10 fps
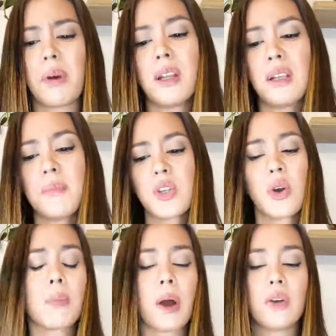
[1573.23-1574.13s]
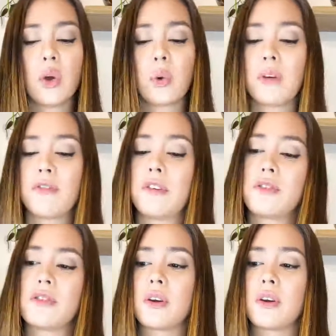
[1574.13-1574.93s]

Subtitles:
But let me talk about yoga first.